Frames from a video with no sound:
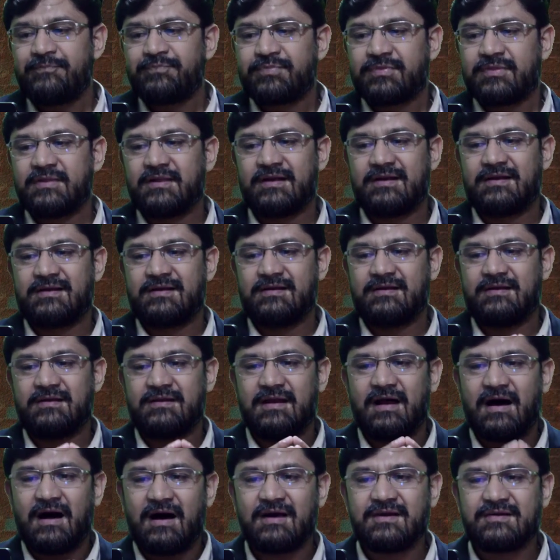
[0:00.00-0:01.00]
the
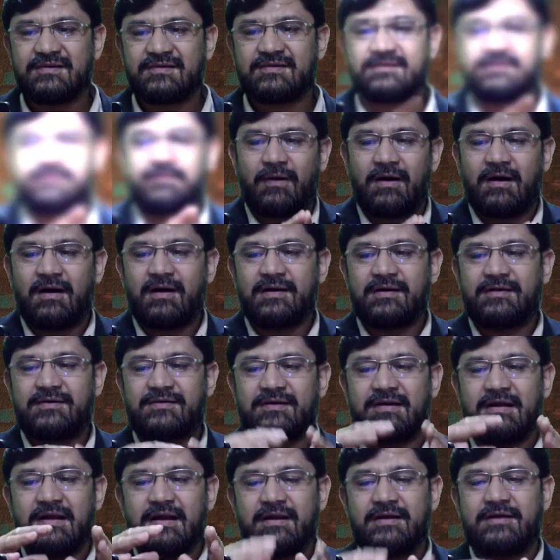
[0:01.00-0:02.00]
last part
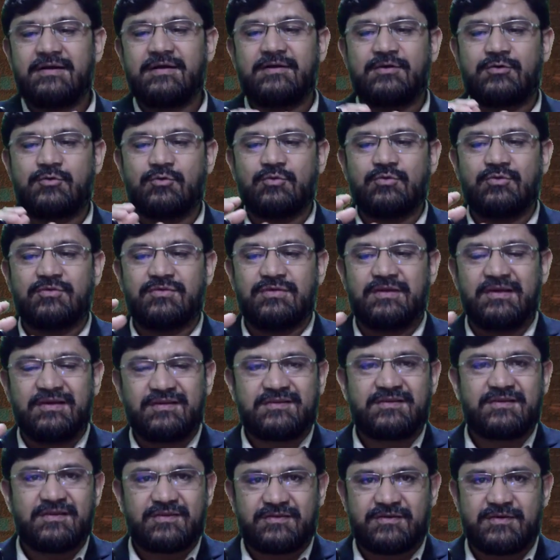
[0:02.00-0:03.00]
related to this
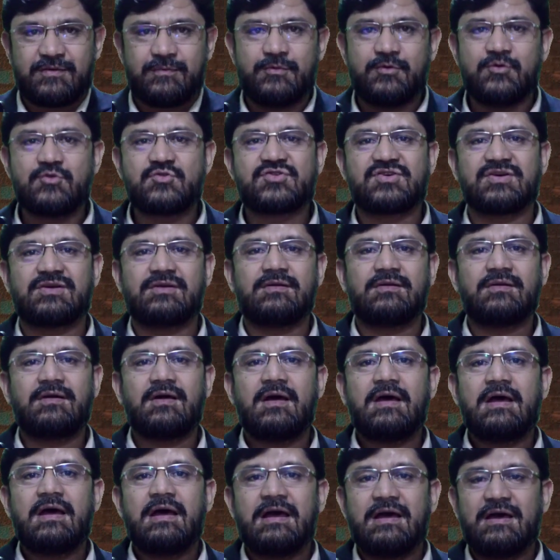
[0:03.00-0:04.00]
distribution
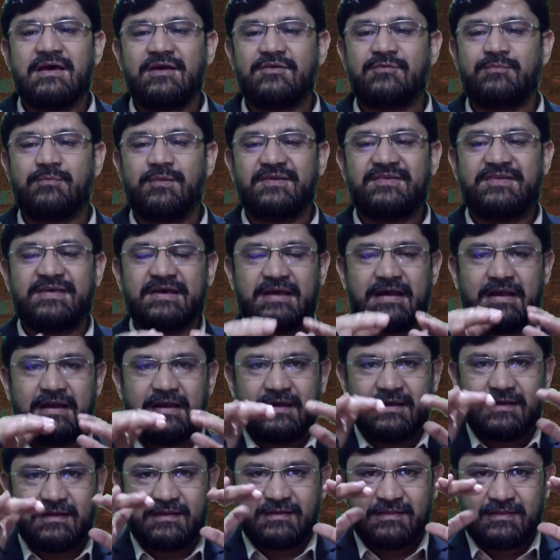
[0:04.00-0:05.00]
is
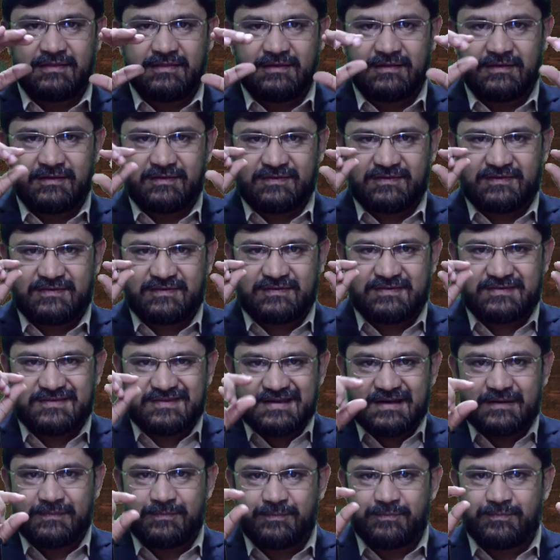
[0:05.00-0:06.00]
basically the
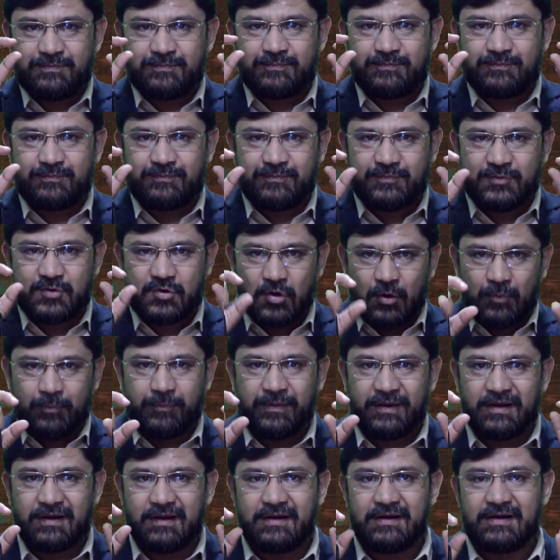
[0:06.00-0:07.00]

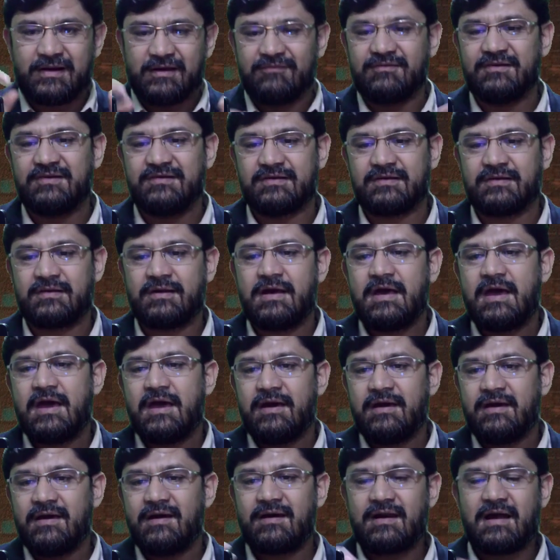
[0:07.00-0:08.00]
subtopical division.
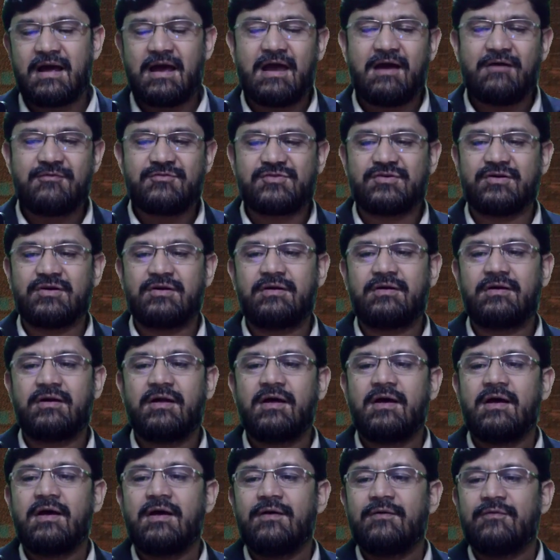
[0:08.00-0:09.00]
Here I have shared
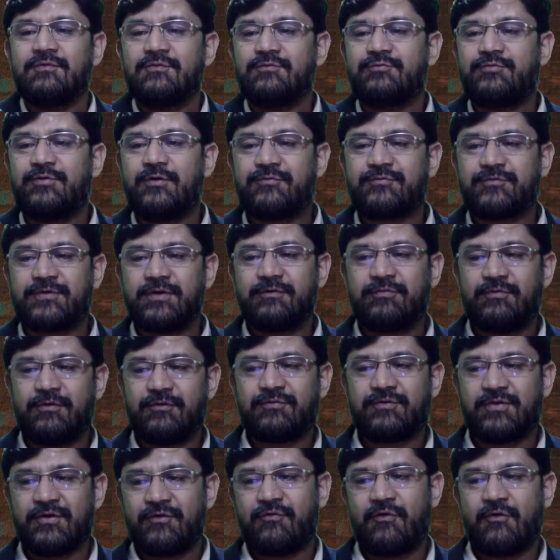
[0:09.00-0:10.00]
50
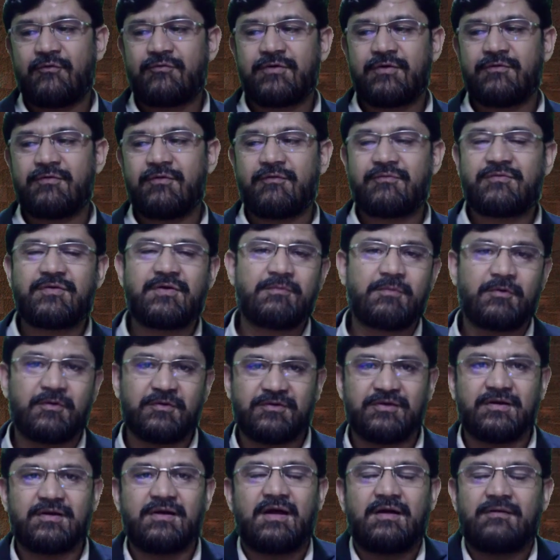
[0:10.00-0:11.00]
50 50
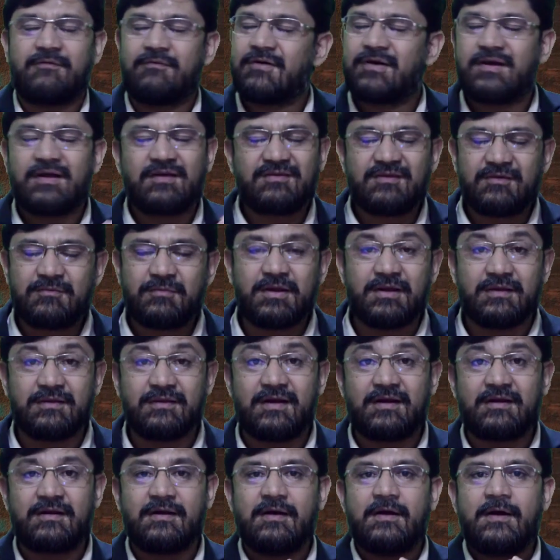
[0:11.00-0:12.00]
50%. What does it mean?
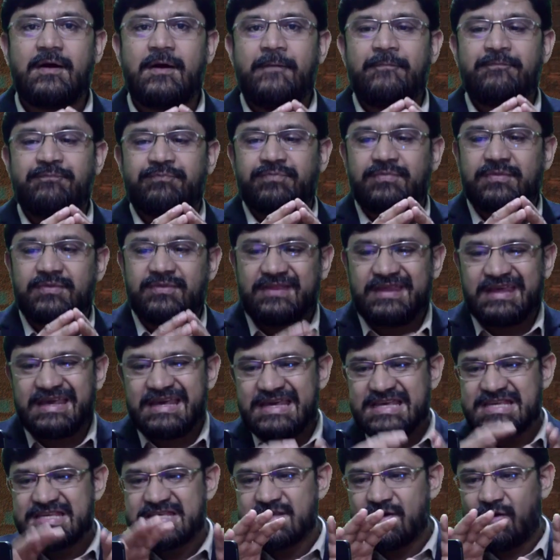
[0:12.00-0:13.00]
That
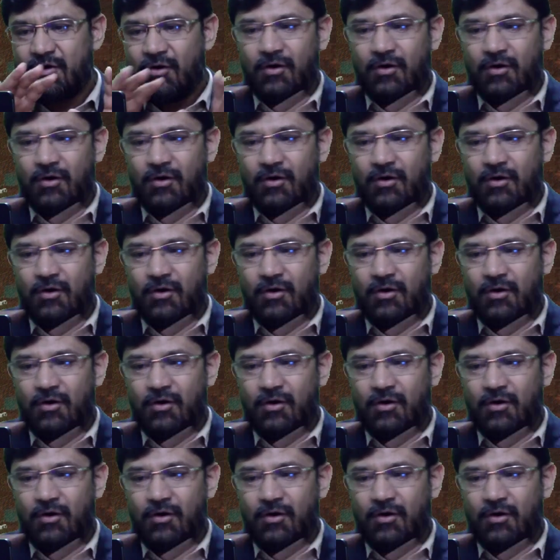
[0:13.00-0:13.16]
these